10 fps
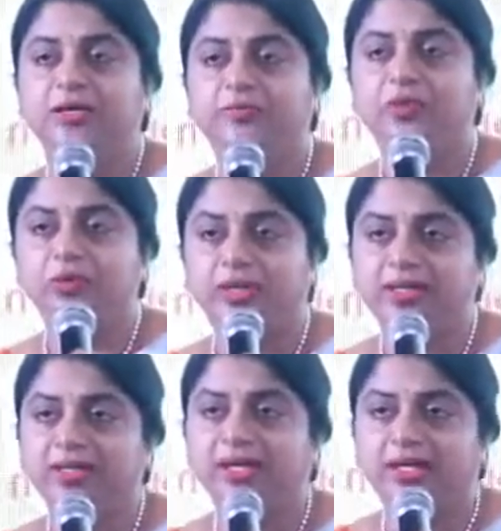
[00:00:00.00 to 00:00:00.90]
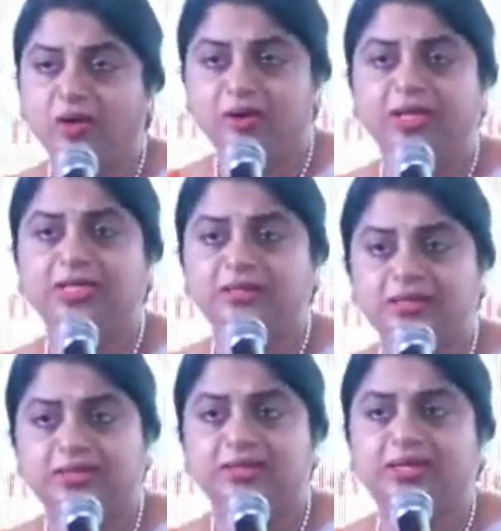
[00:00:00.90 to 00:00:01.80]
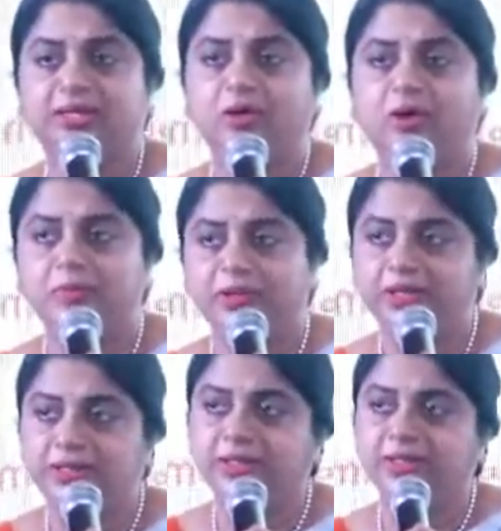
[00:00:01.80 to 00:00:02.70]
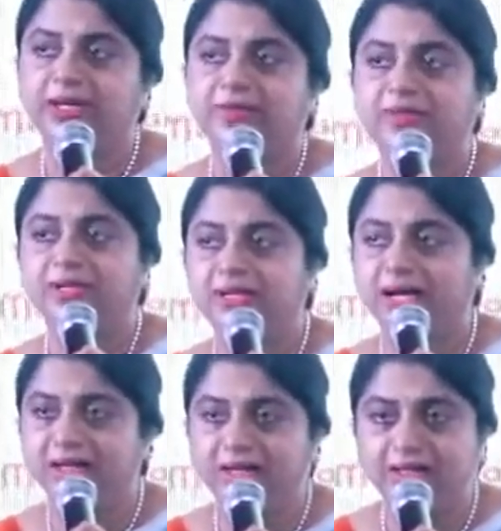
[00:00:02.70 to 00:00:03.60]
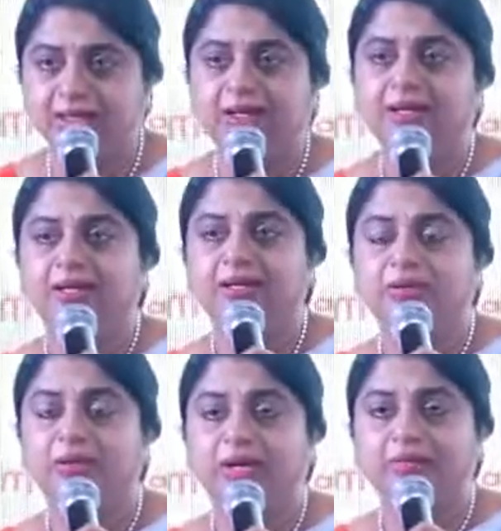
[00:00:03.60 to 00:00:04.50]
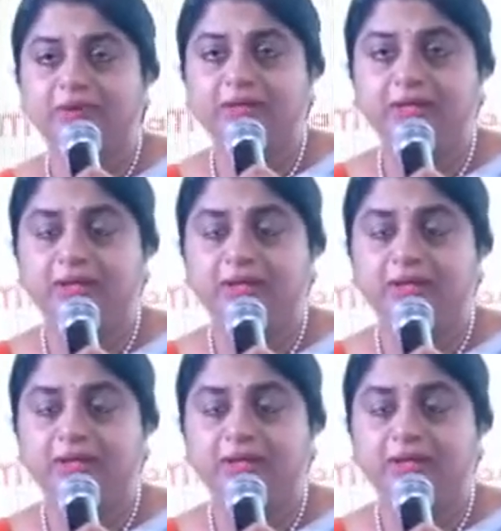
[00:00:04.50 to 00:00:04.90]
if you look at the unorganized chits that are operated in every gully you know every